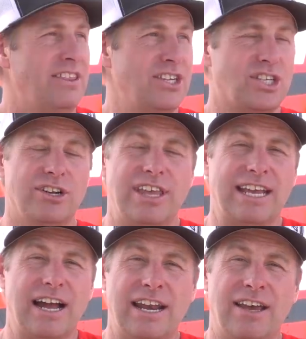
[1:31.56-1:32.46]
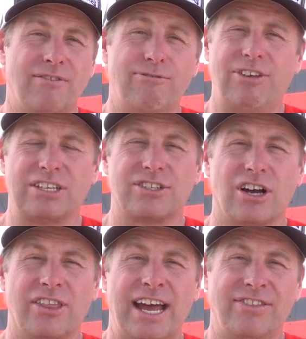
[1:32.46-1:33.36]
this year they kind of fixed
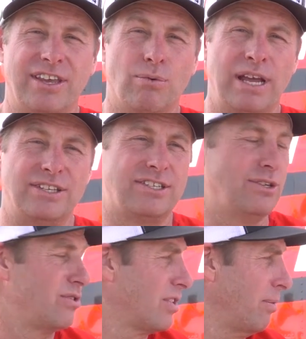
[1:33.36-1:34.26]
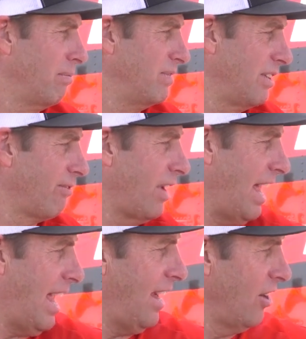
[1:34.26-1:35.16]
all that. They went to some different
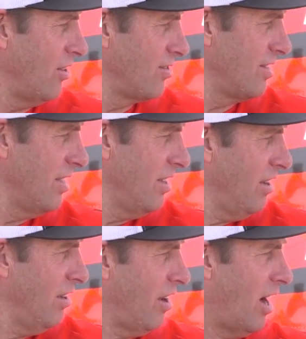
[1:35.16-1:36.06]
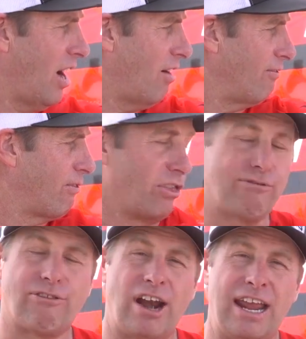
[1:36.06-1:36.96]
hangers uh, for the
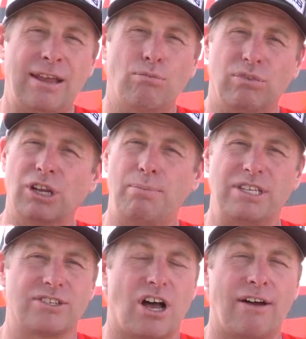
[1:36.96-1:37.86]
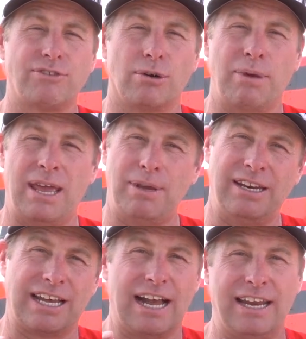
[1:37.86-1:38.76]
frame, a little bit softer maybe,
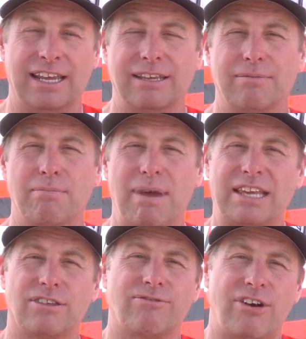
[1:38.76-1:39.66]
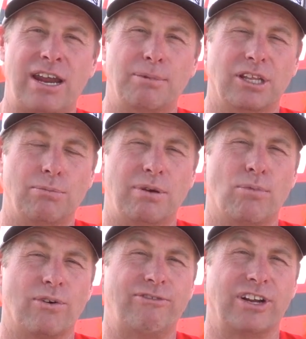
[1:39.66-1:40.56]
to kind of make the frame a little bit
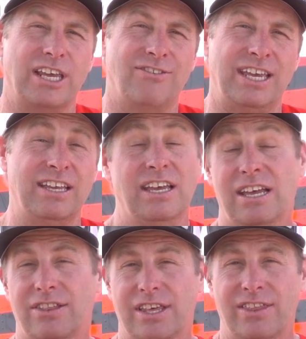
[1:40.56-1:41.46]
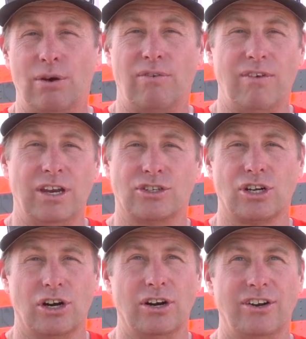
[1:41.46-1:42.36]
more forgiving. Then they, in
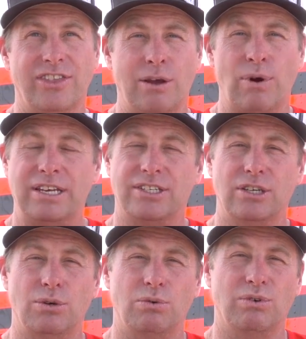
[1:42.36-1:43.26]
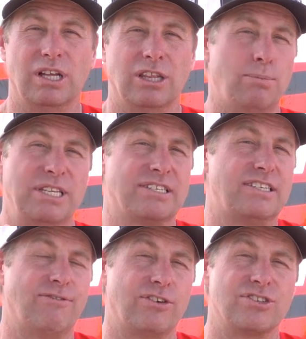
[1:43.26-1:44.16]
turn, they went to a little bit
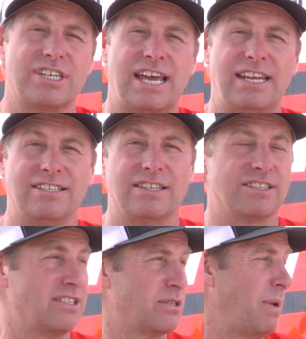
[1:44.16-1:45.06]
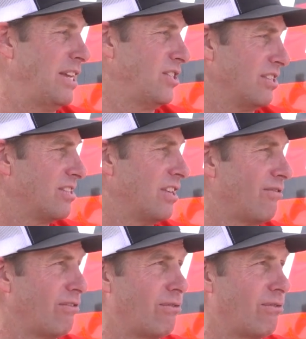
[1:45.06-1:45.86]
stiffer settings in the suspension, stiffer